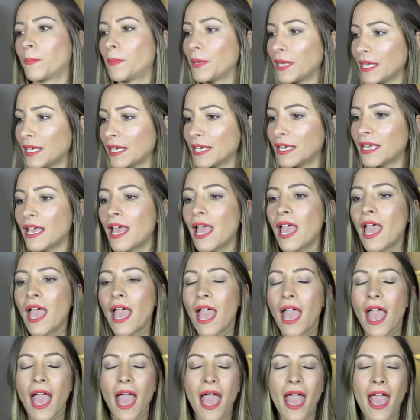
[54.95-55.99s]
big
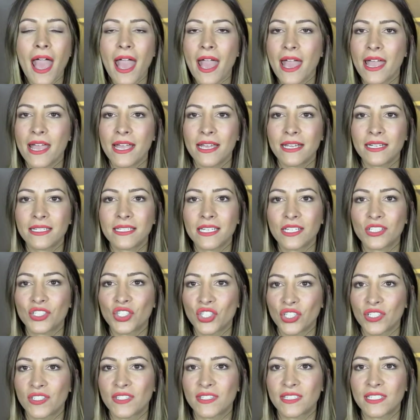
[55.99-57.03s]
and
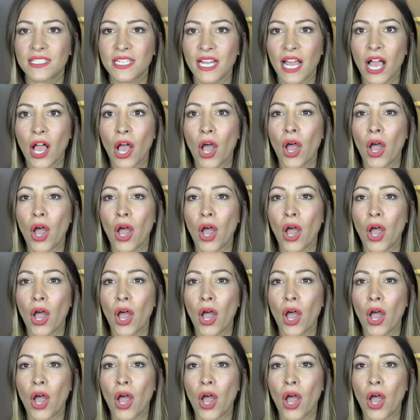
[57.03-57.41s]
just